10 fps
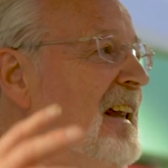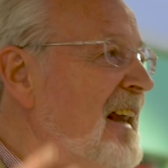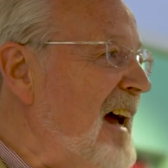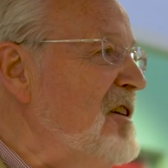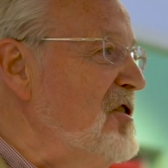
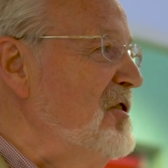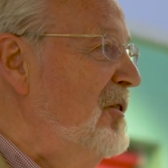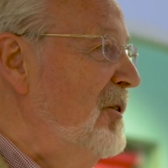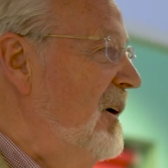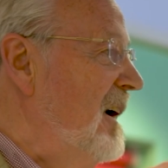
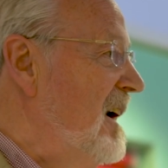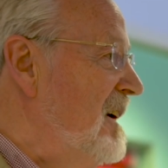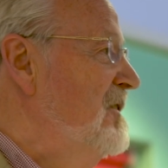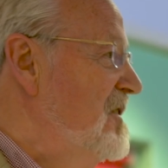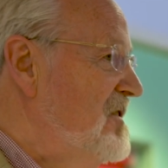national
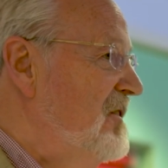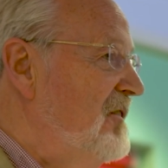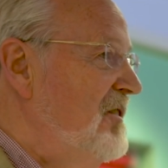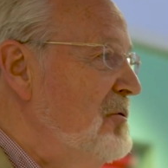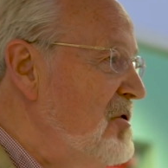
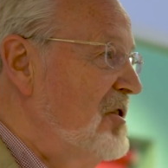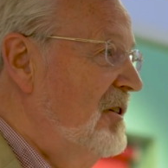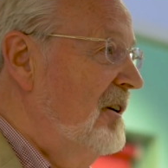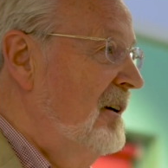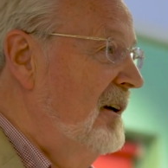
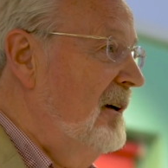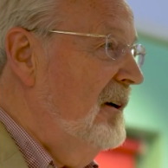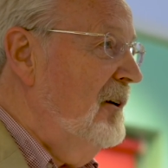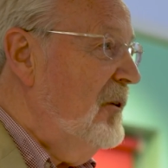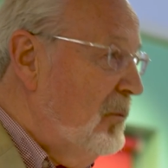institution
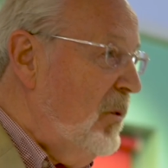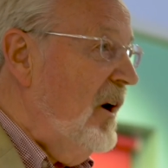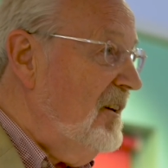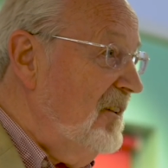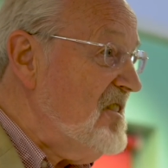that
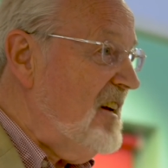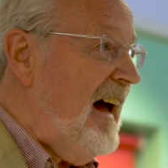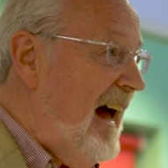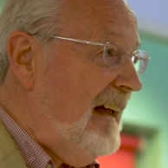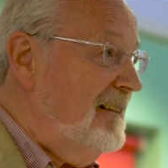Wales
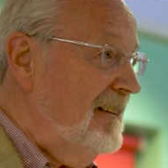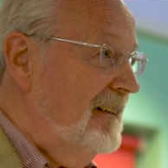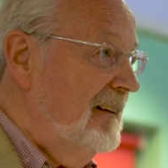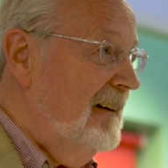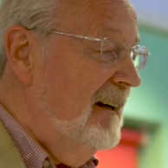had.
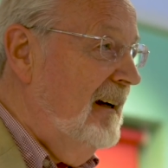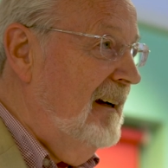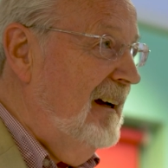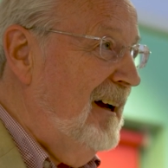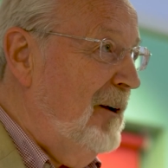
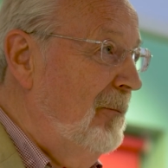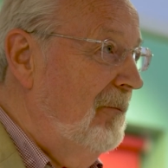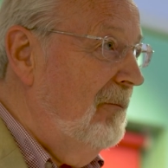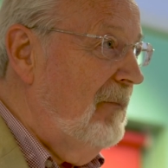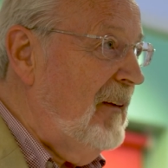
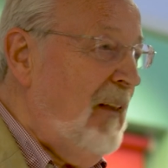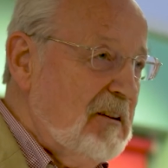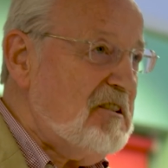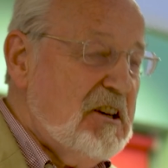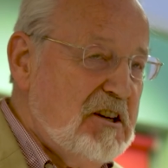And
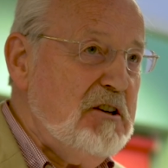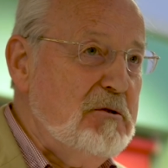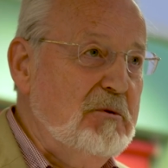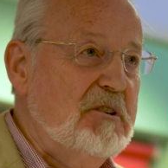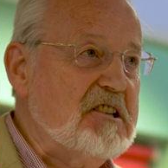that's a
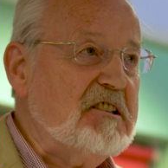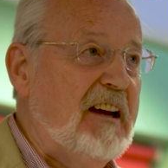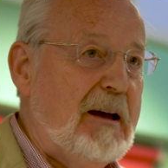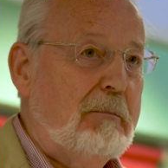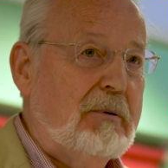huge
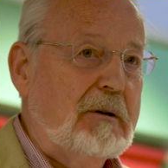step.